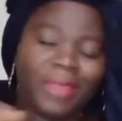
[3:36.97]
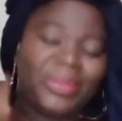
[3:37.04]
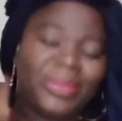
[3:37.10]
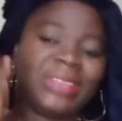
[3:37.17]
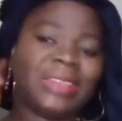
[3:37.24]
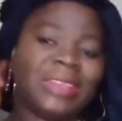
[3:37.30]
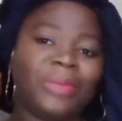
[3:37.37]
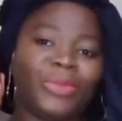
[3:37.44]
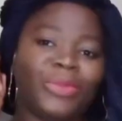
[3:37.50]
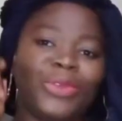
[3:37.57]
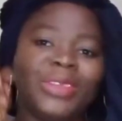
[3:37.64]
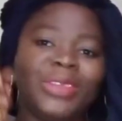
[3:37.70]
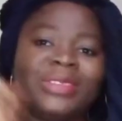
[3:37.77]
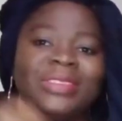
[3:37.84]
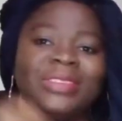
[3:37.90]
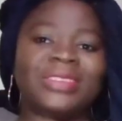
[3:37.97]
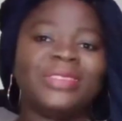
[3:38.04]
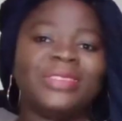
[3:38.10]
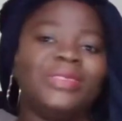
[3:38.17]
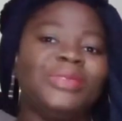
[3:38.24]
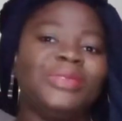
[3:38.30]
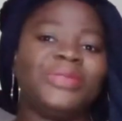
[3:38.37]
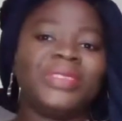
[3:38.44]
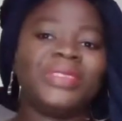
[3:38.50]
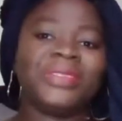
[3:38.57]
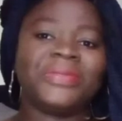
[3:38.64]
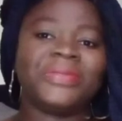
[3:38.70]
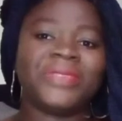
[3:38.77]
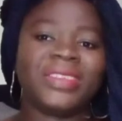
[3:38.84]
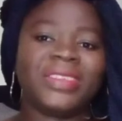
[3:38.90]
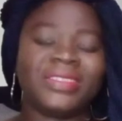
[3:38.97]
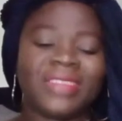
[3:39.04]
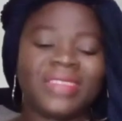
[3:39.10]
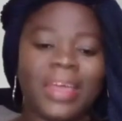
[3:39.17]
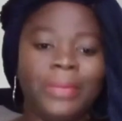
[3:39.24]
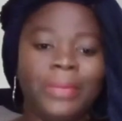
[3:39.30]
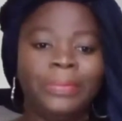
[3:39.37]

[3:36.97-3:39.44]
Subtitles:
but I'm going to tell you for the first time.